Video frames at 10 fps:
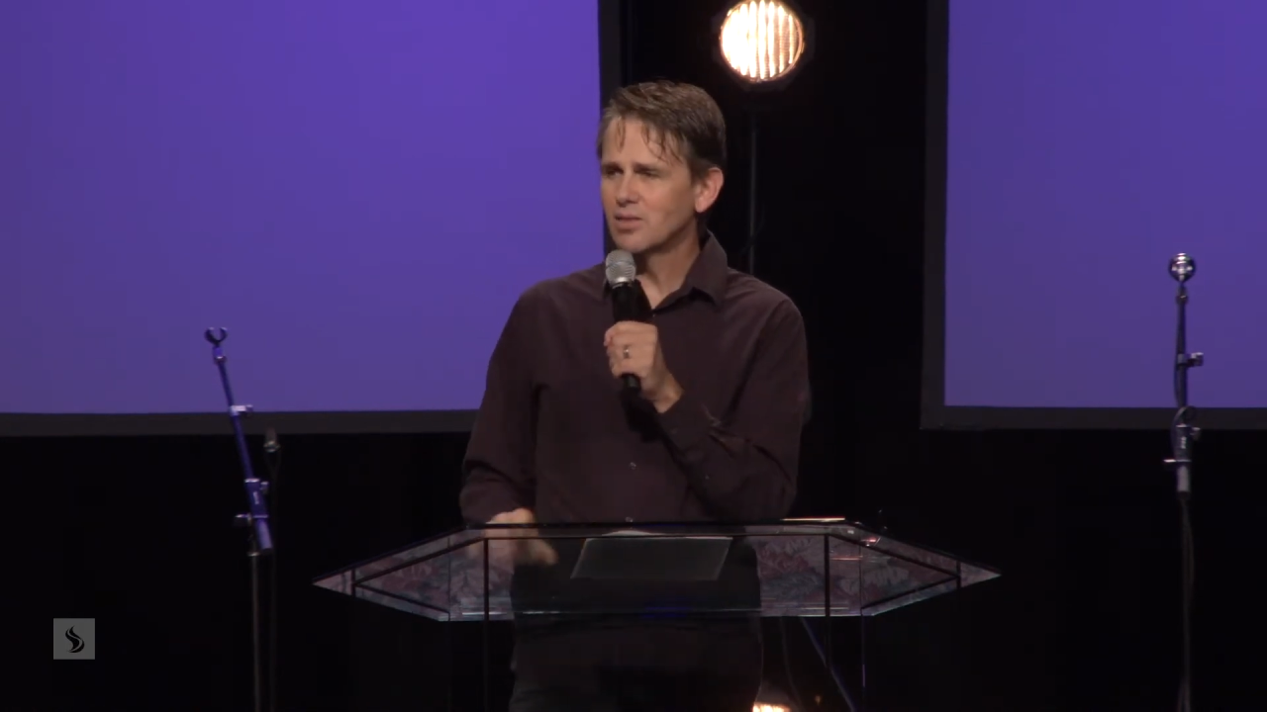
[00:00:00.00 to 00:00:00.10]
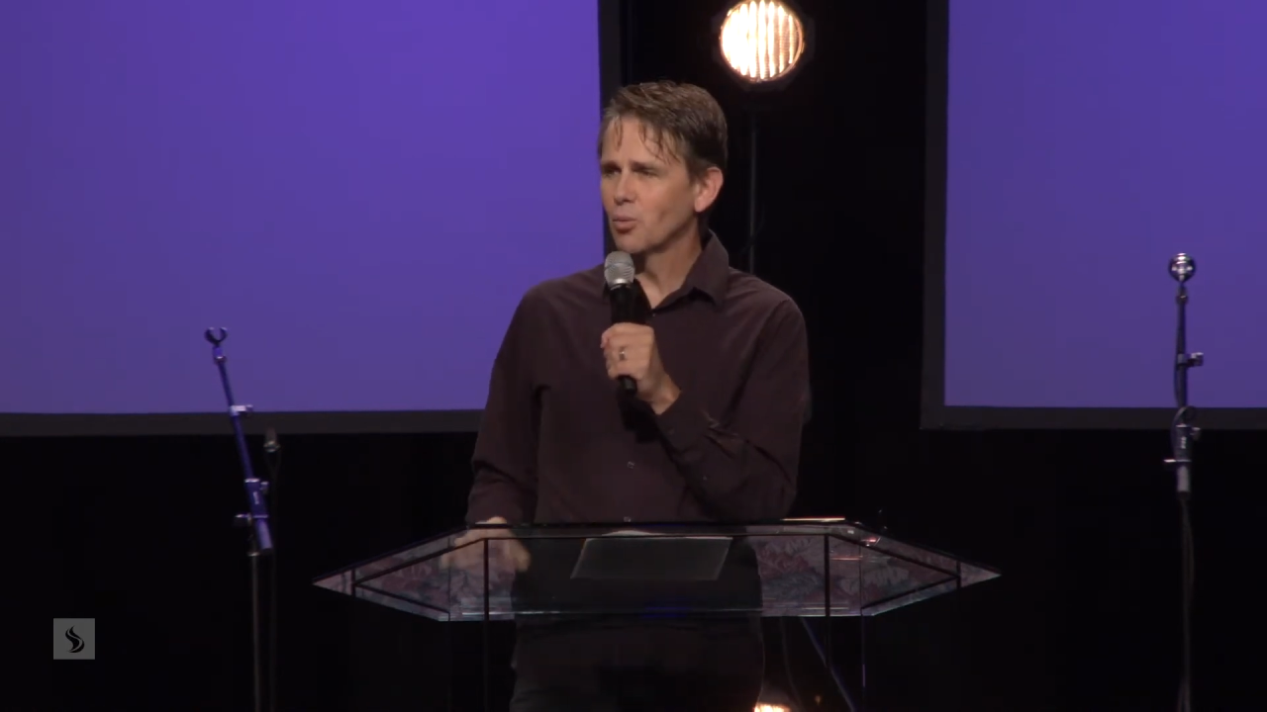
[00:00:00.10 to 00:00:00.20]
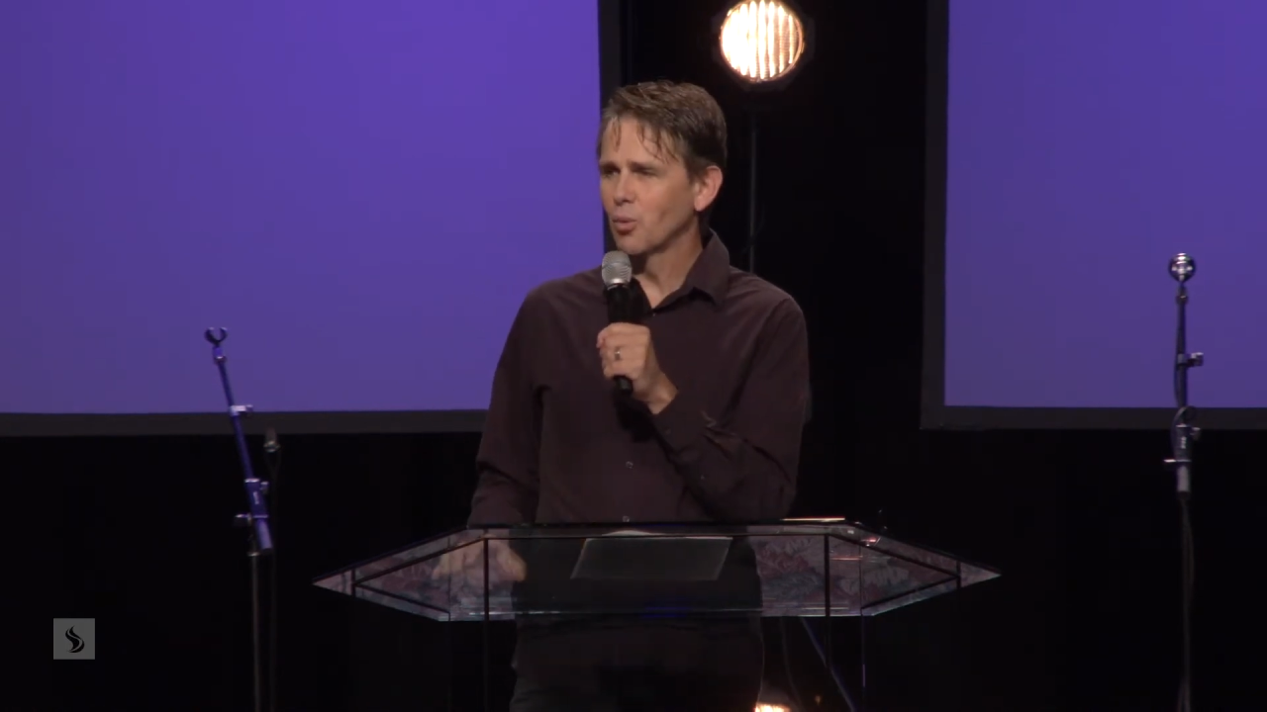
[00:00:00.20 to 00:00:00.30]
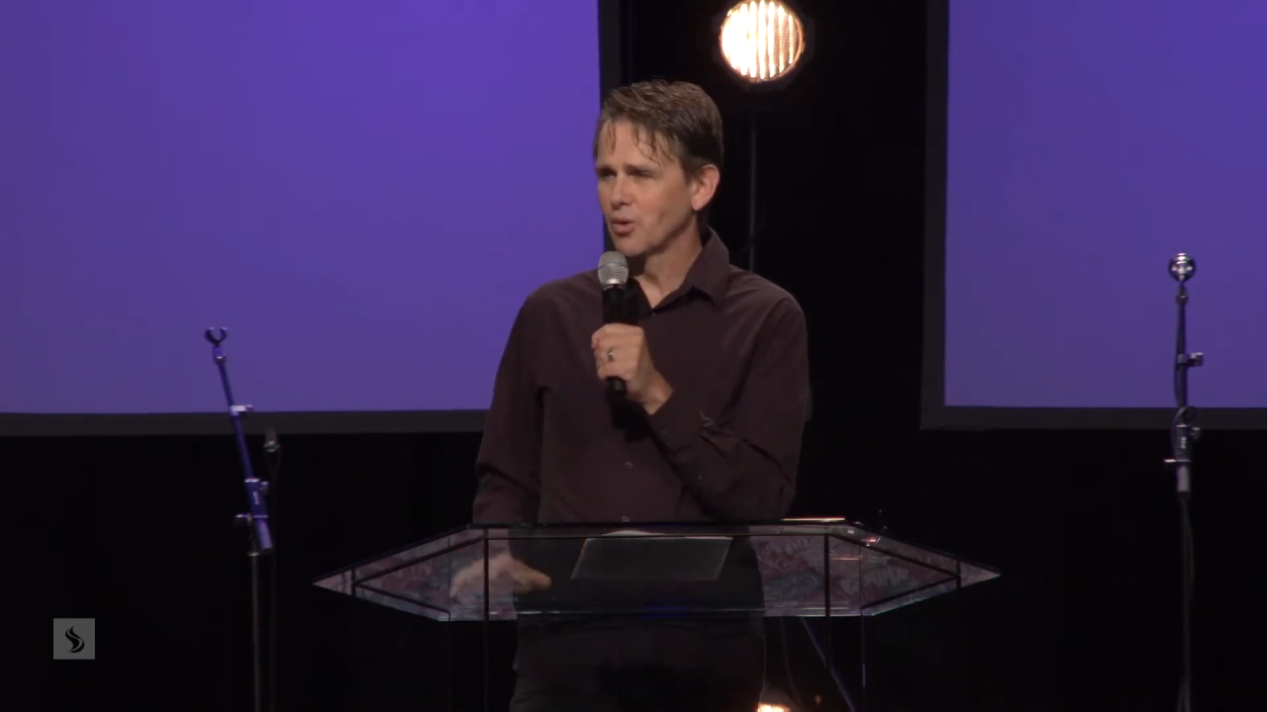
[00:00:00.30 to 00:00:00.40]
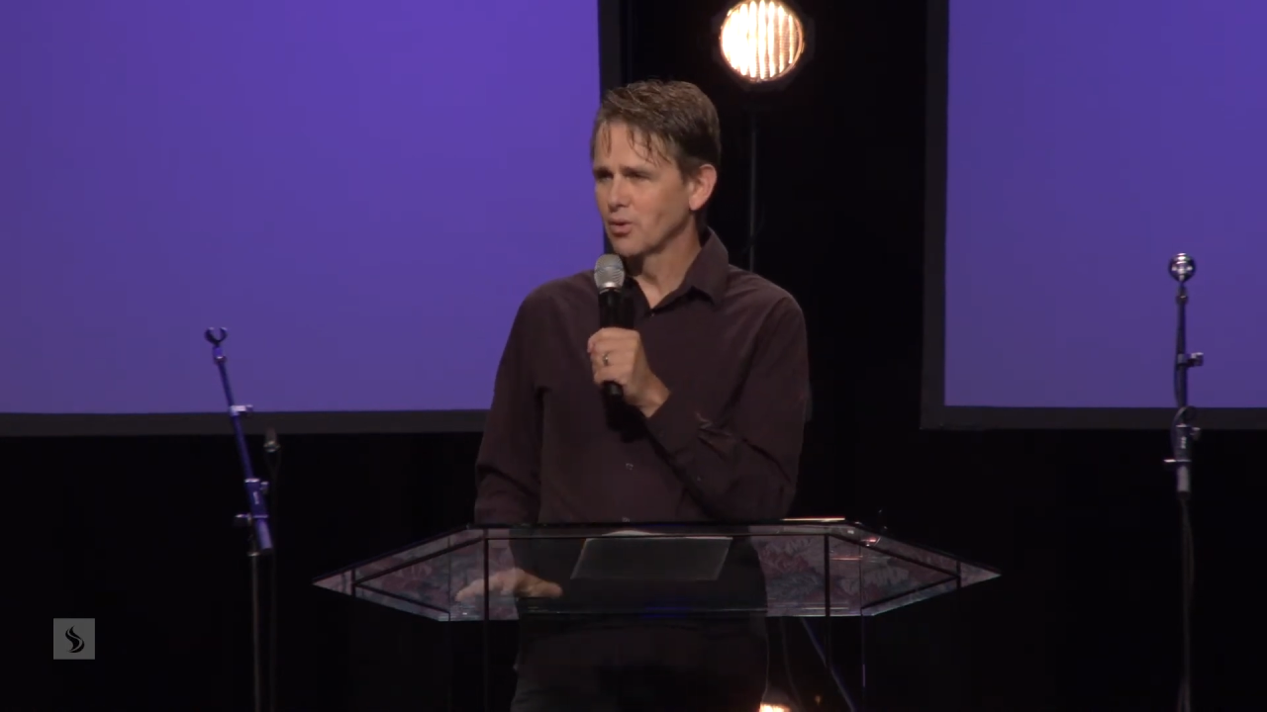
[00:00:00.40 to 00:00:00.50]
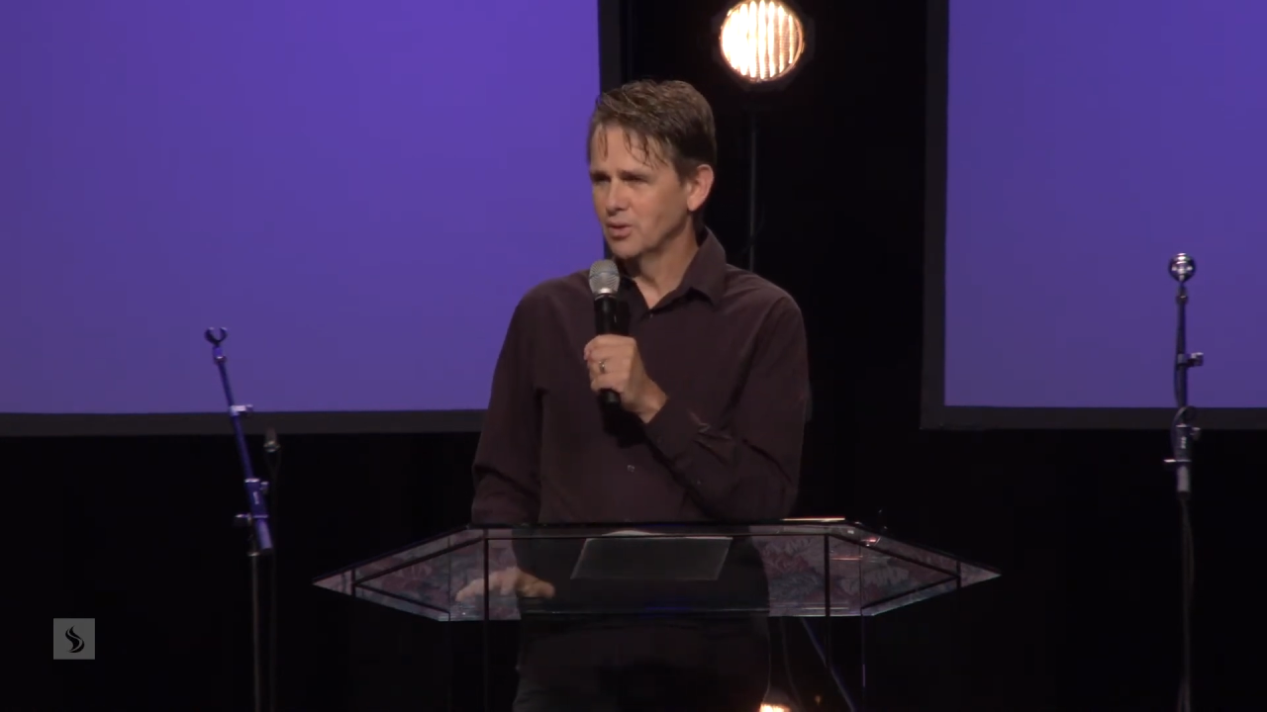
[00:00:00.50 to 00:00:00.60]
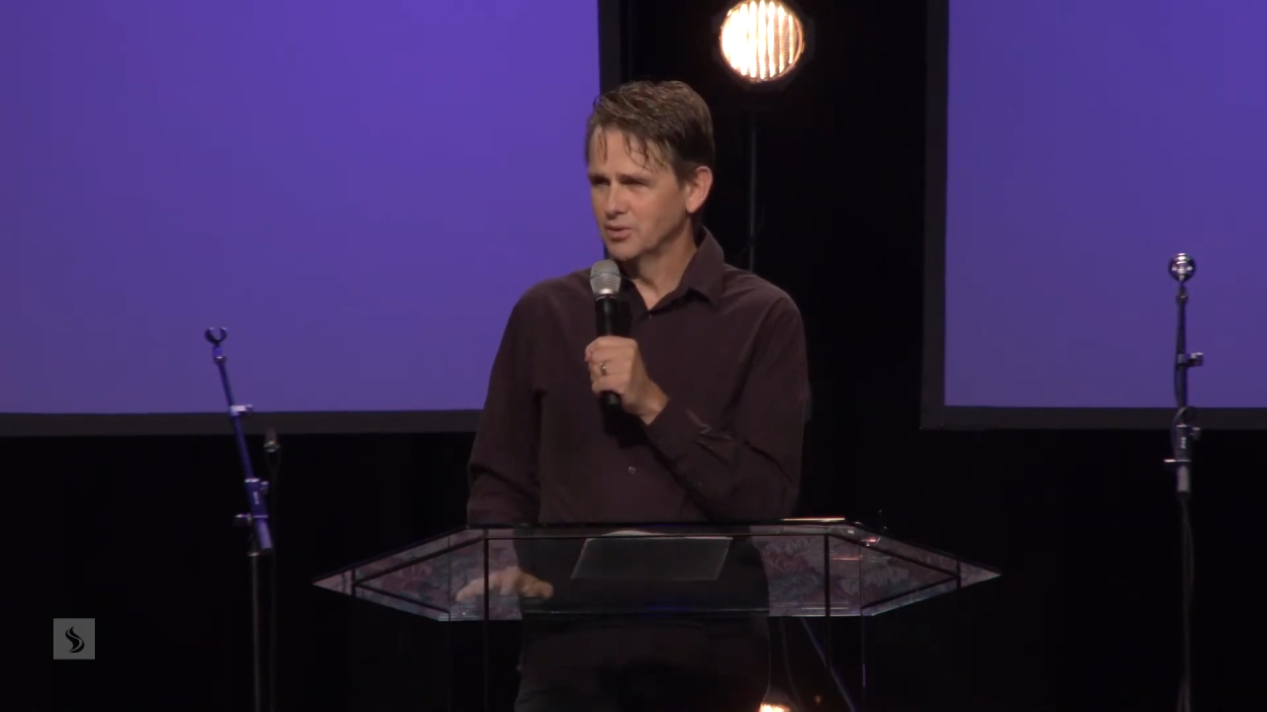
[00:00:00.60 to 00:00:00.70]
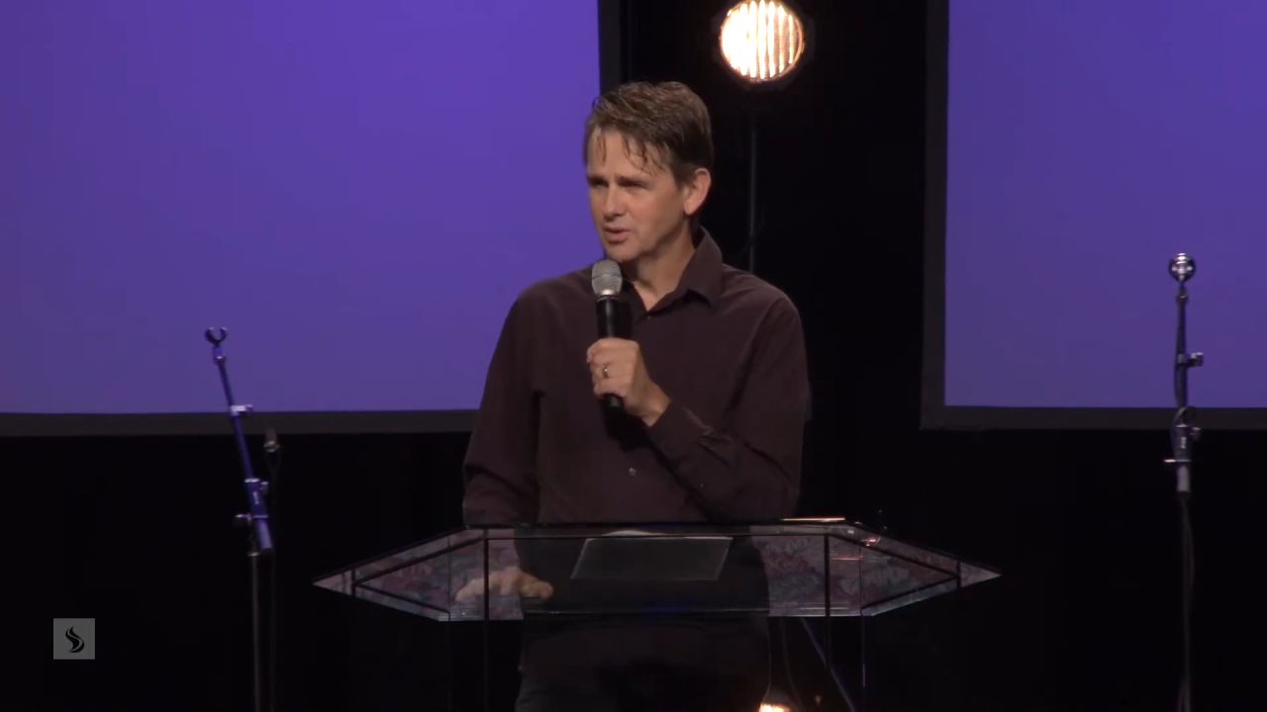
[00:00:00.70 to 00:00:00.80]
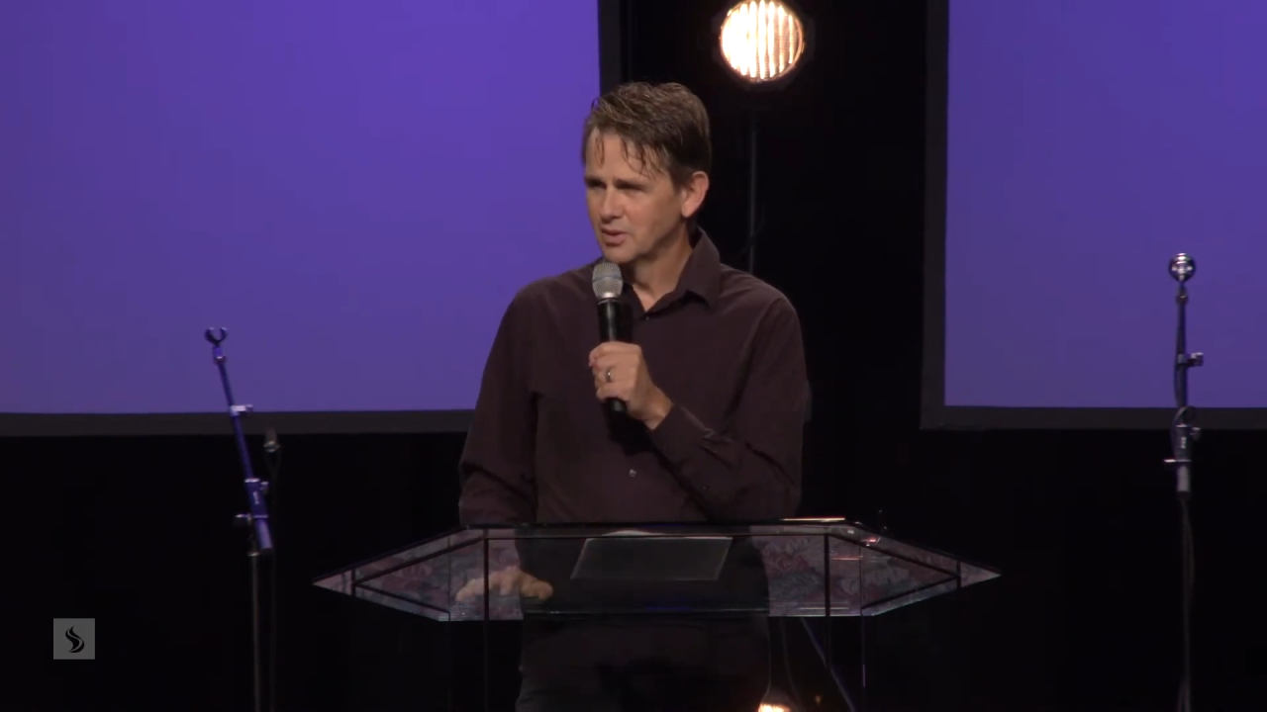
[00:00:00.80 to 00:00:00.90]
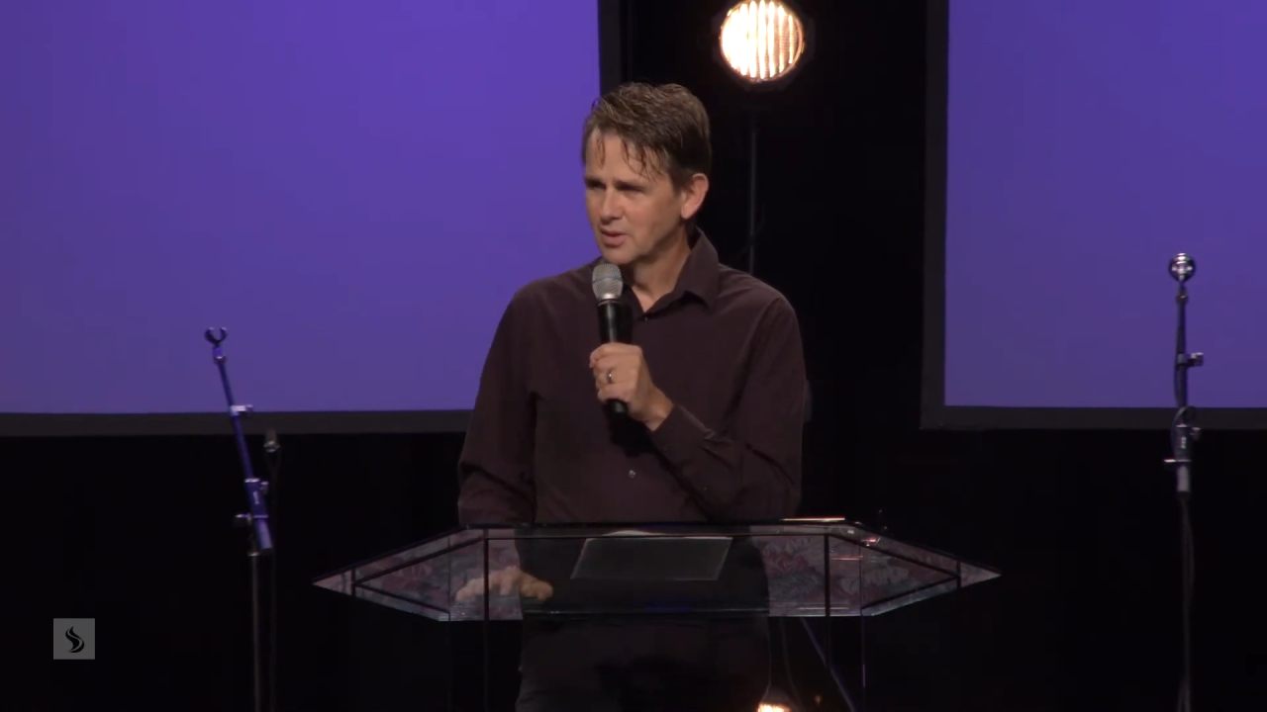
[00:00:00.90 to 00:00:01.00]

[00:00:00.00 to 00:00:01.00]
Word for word: the world.